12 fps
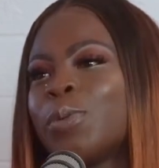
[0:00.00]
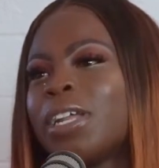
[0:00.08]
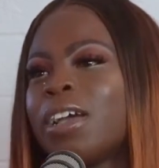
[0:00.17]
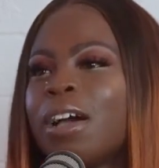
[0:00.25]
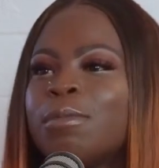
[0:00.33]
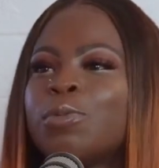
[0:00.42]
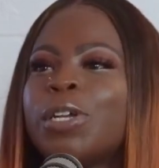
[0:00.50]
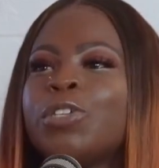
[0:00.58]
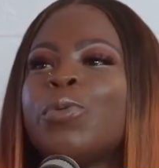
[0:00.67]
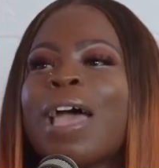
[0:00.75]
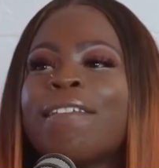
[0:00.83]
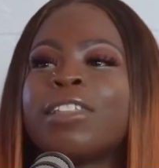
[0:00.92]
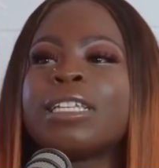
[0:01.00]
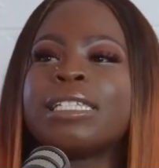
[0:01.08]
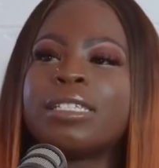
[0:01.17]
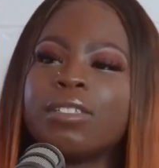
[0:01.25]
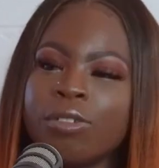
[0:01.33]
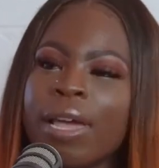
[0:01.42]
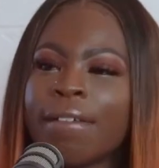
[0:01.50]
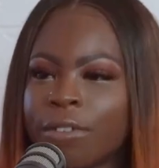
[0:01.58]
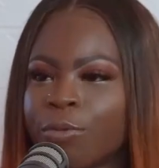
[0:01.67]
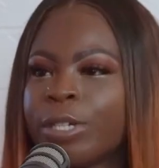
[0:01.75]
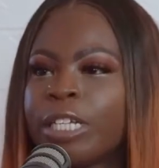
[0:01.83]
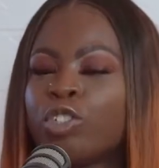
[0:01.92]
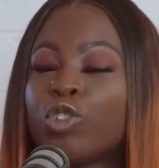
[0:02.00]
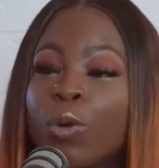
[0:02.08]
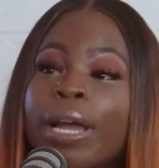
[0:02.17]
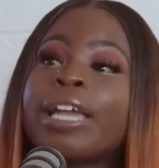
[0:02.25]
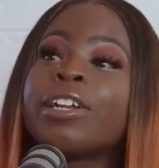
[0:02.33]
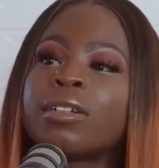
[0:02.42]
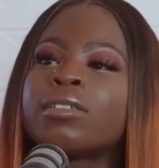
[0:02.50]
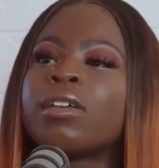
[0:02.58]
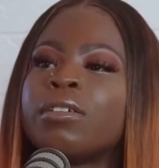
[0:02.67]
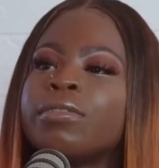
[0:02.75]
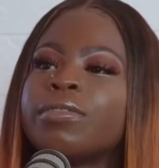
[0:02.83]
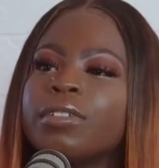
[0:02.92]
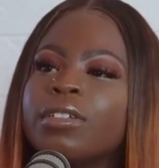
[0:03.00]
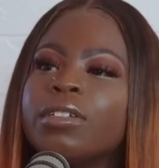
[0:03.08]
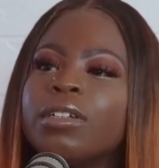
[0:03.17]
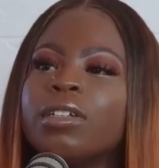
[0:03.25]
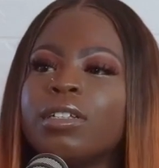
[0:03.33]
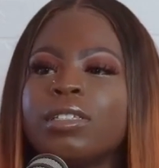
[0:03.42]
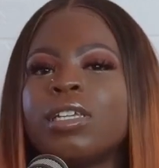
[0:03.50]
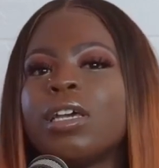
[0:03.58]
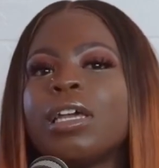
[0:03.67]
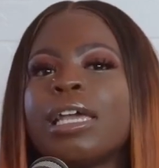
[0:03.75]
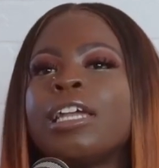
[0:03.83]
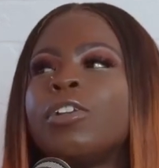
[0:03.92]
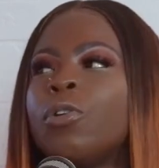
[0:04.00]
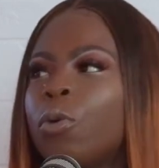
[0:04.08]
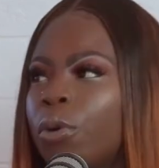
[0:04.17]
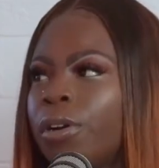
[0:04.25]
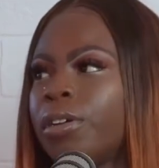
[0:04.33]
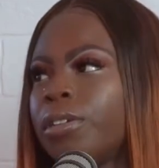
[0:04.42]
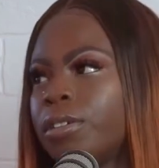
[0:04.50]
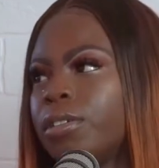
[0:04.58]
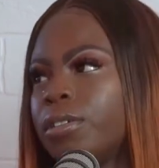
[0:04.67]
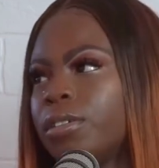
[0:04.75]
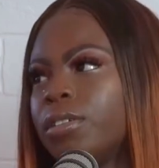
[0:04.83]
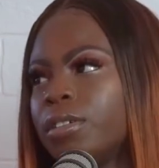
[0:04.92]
what it comes with. You have to, yeah, you have to really train yourself. I hear it. To mm-hmm. ignore. Absolutely.